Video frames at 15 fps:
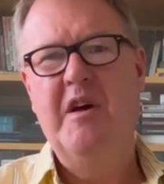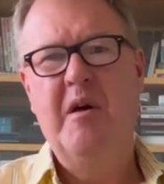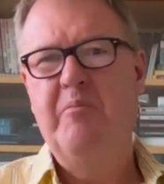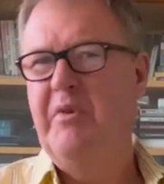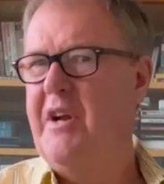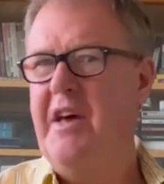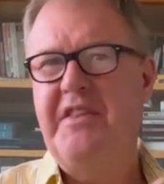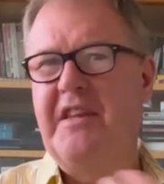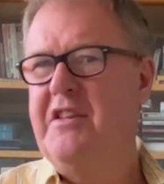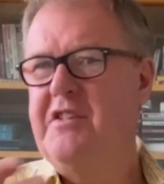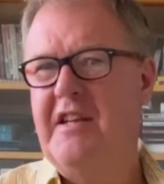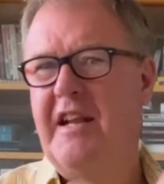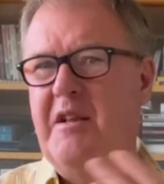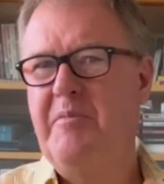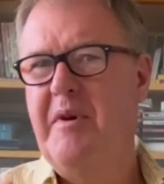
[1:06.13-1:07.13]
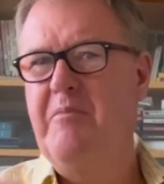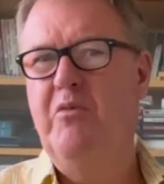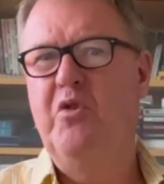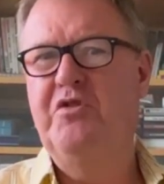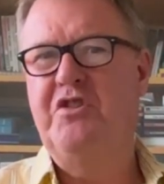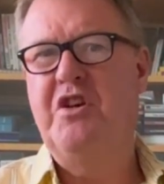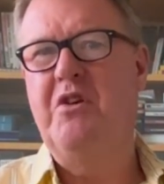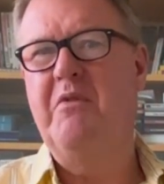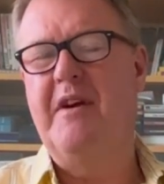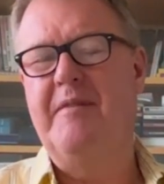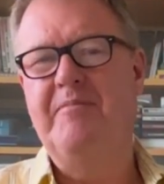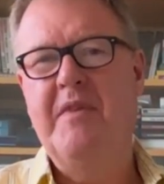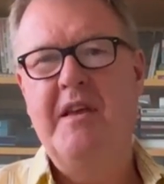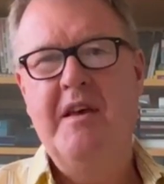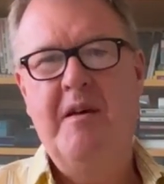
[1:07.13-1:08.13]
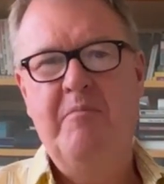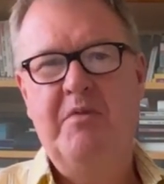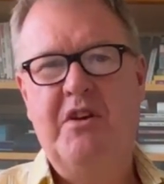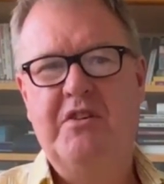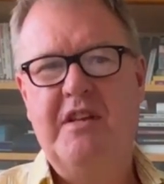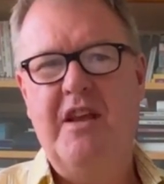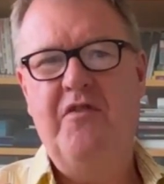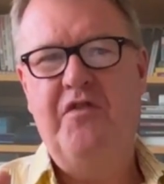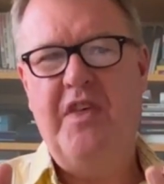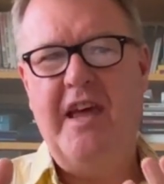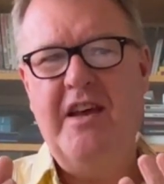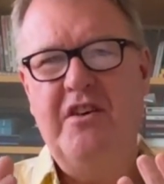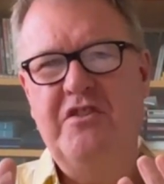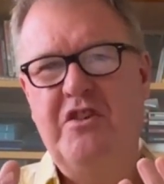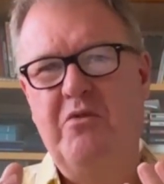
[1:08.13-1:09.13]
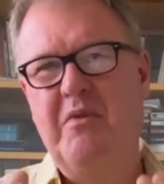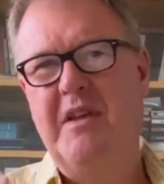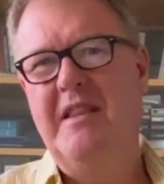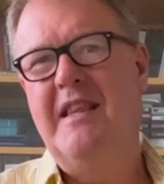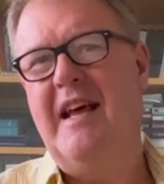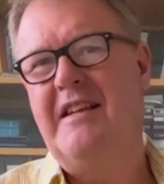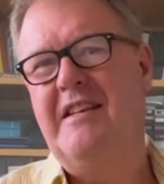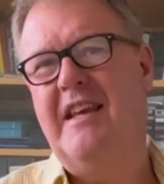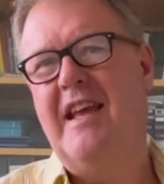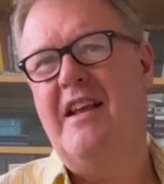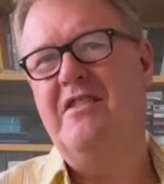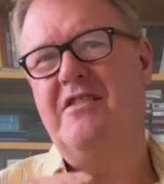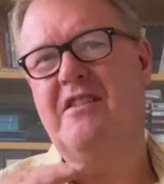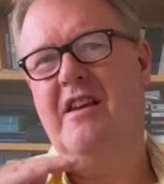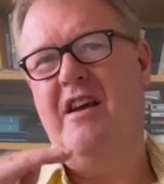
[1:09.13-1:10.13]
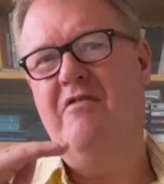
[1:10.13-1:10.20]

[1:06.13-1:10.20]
But I think there's a little bit more to it, because if they are doing that against